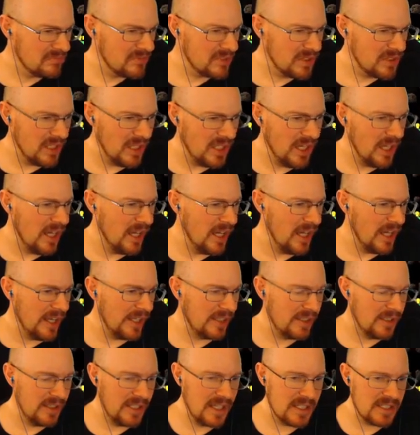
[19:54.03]
Uh, I
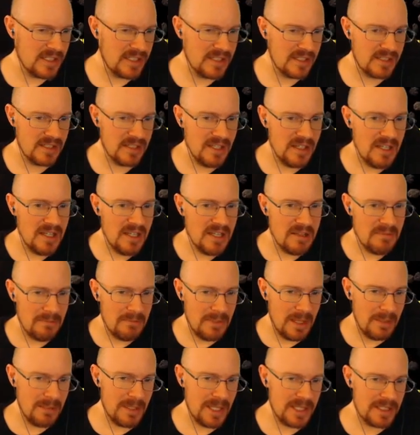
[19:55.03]
guess
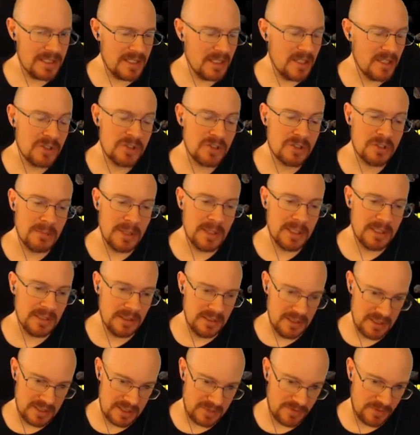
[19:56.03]
maybe as an
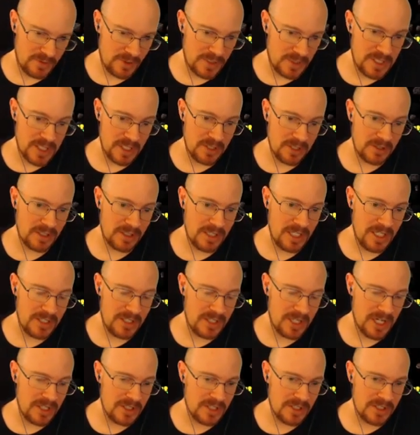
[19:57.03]
instrumentalist. For a singer, key
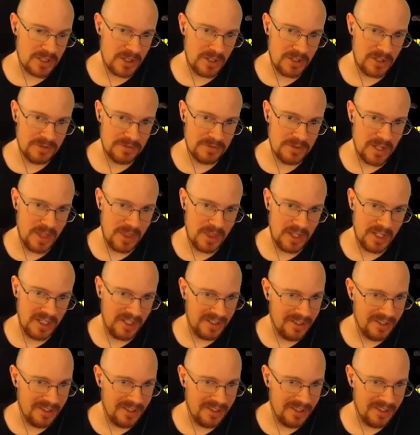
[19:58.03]
changes are nothing.